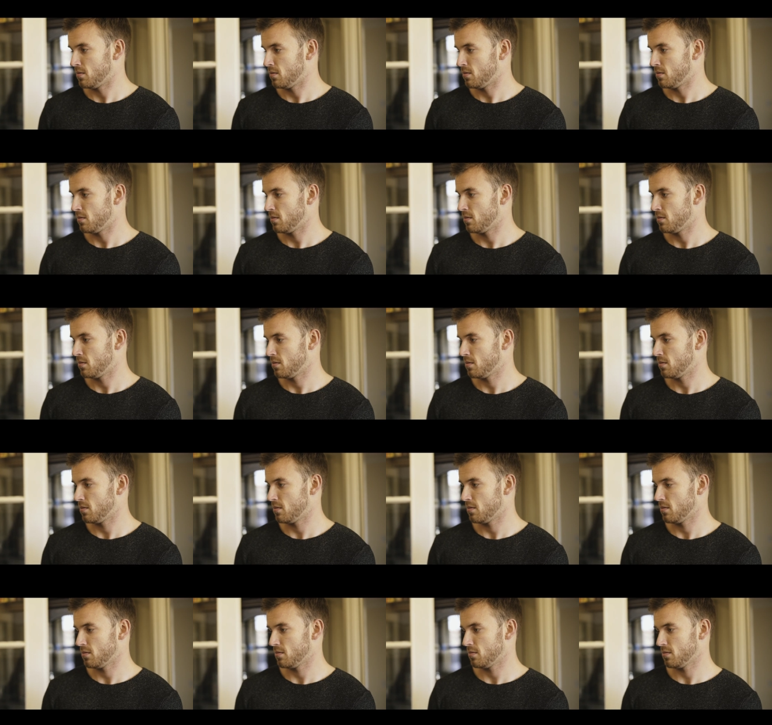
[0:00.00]
in this morning?
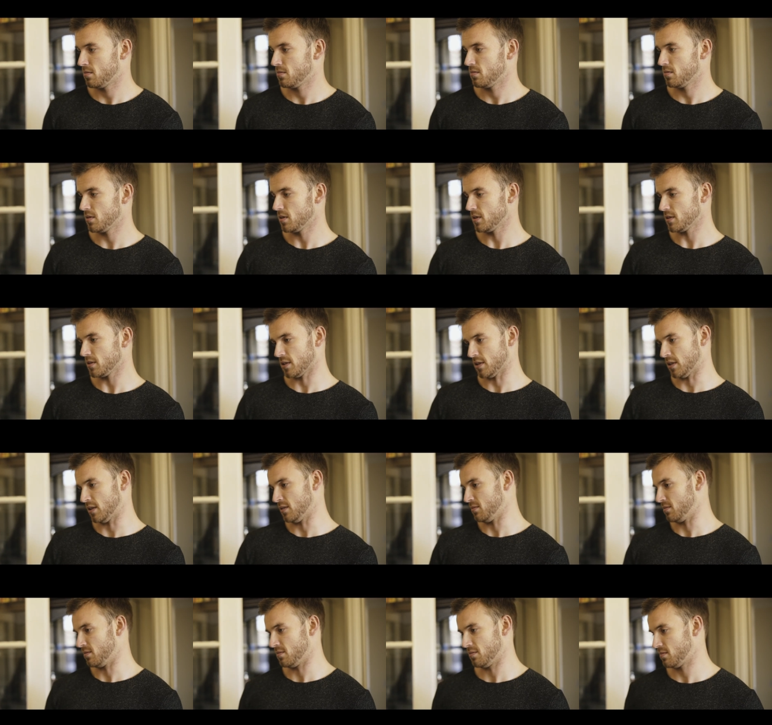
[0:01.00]
I don't
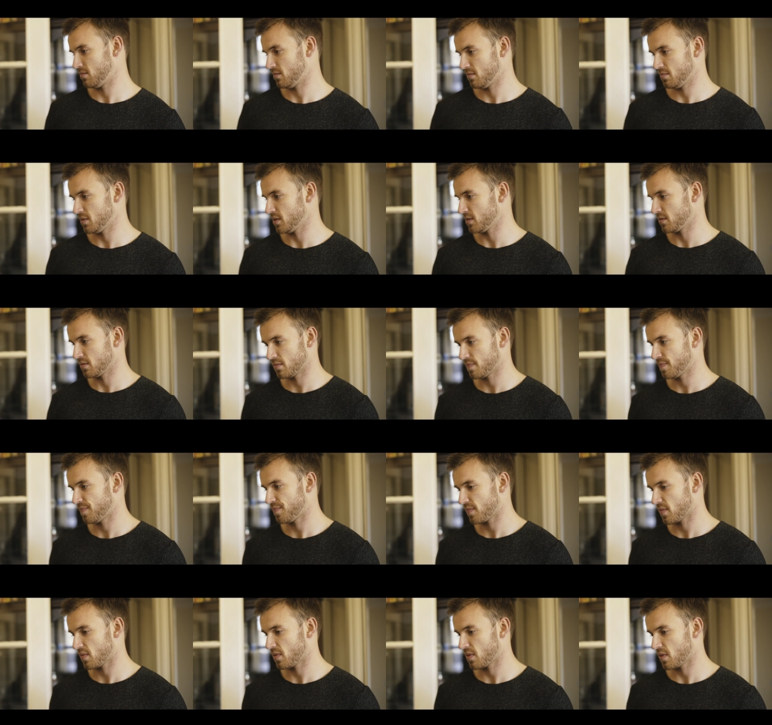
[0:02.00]
know, but
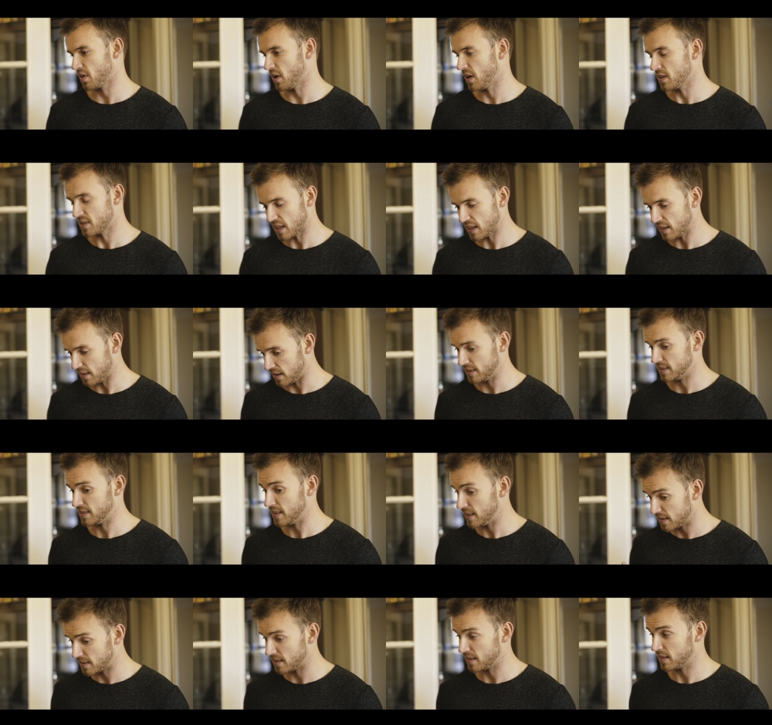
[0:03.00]
I'll tell you, I
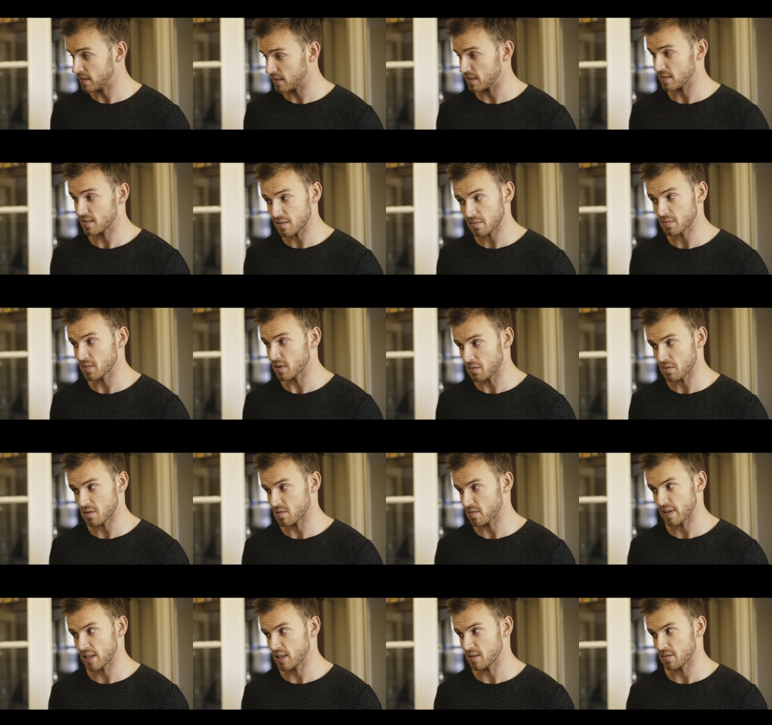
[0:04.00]
did think that something was
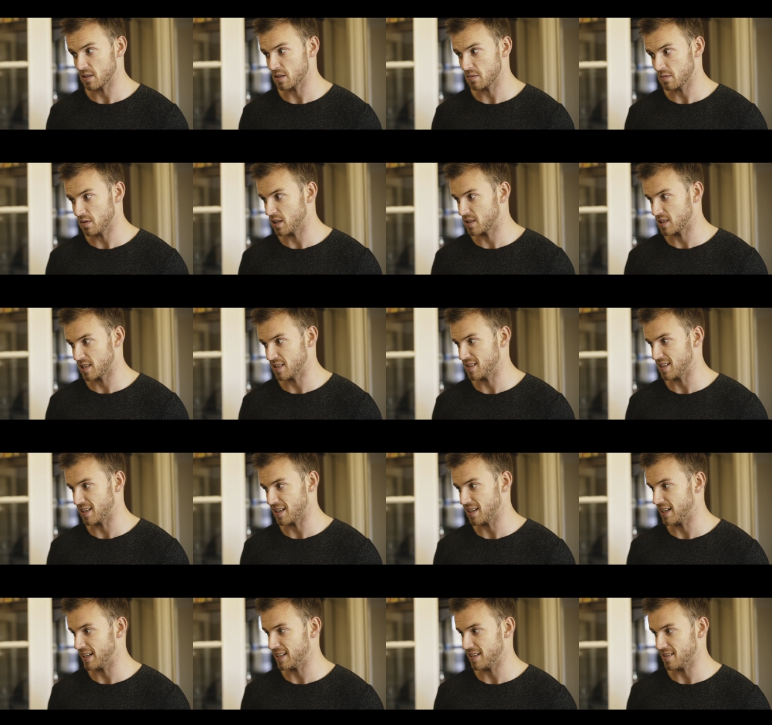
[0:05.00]
weird when I walked into the
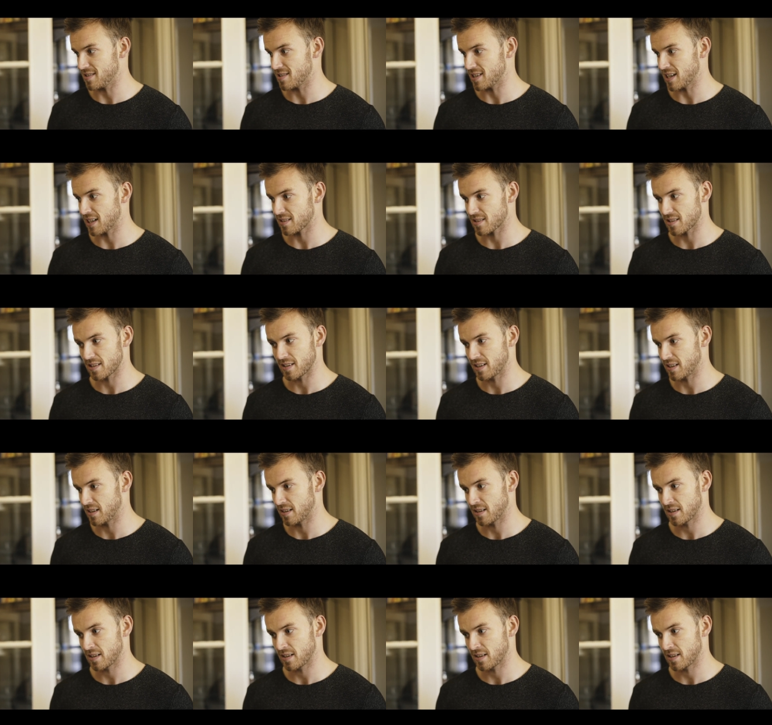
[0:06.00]
ladies' jacks earlier.